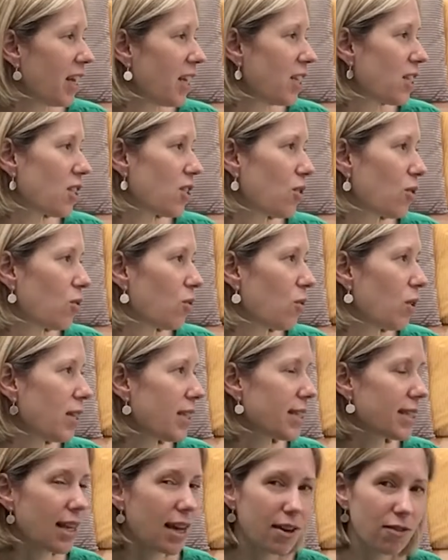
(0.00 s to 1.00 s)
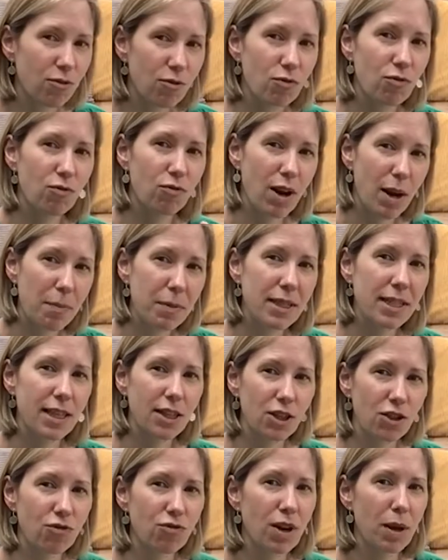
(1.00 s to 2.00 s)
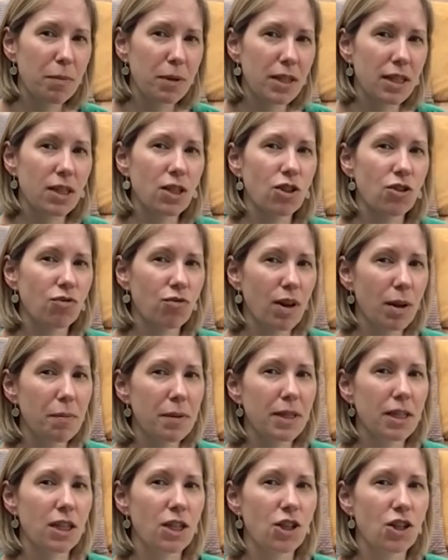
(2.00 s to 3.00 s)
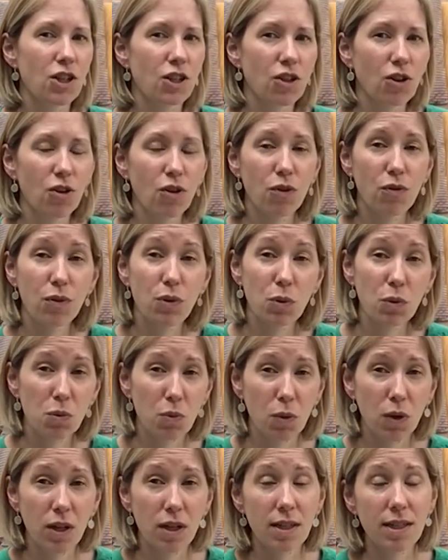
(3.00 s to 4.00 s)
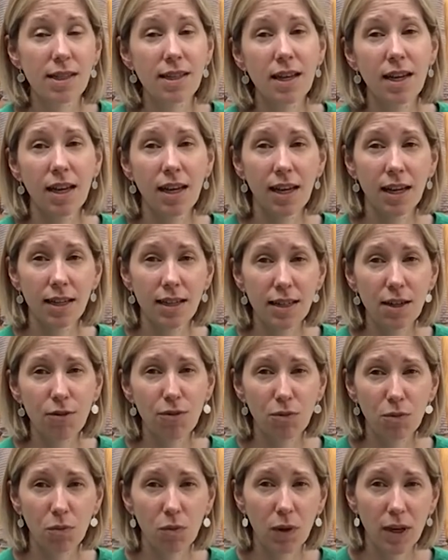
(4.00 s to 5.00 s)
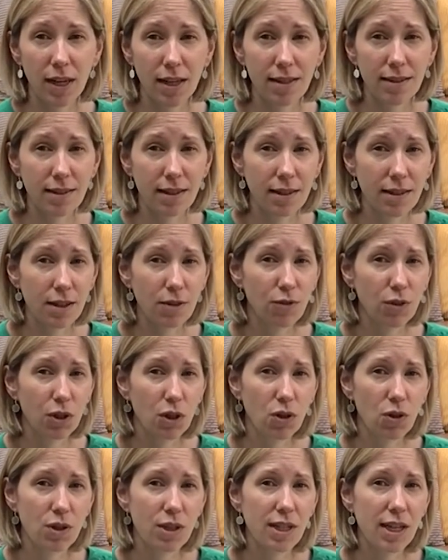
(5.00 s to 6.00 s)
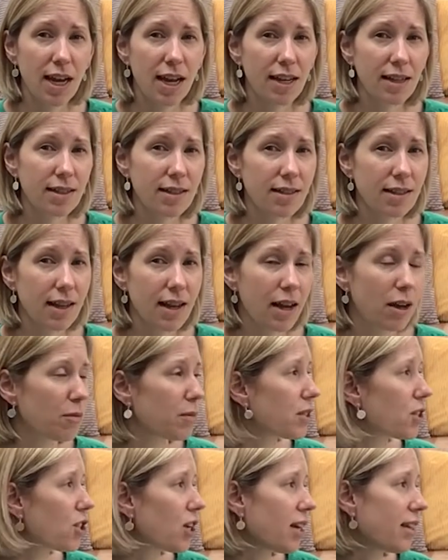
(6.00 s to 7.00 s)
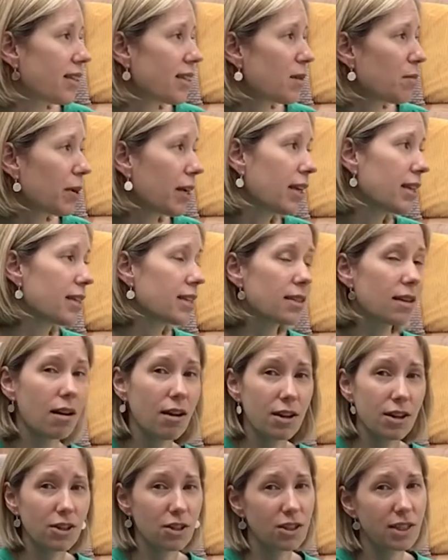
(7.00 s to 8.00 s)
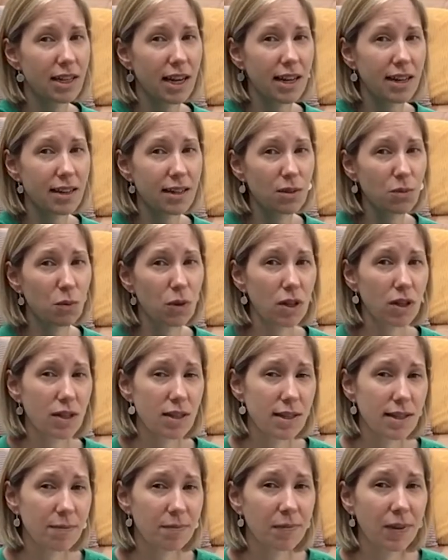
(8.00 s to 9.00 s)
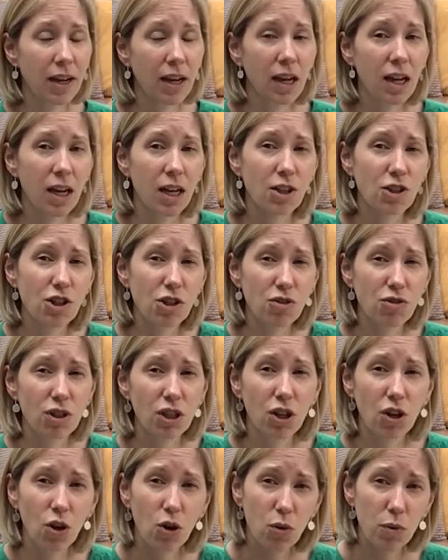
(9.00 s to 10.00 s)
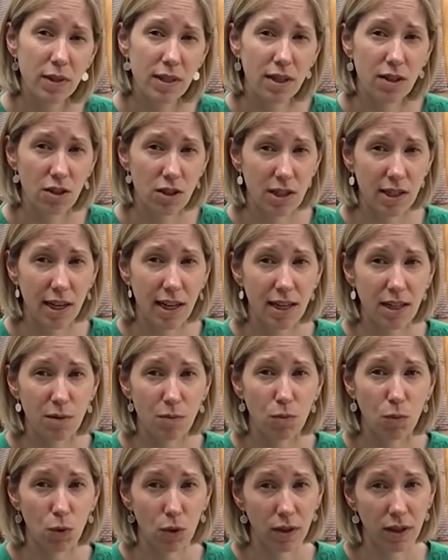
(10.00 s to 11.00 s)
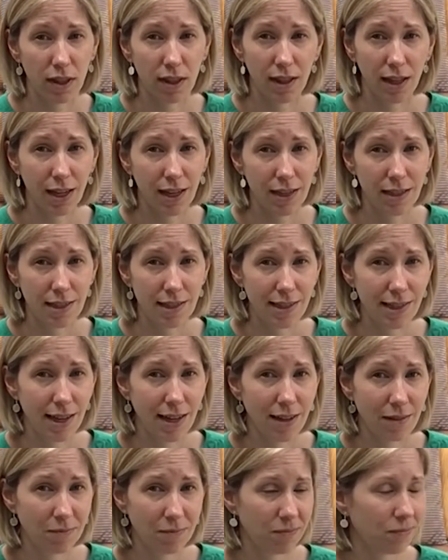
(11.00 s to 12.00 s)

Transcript: So it's that repetition of those words in different ways, in different contexts, that helps a child to begin to understand words. And children can always understand more than they can say.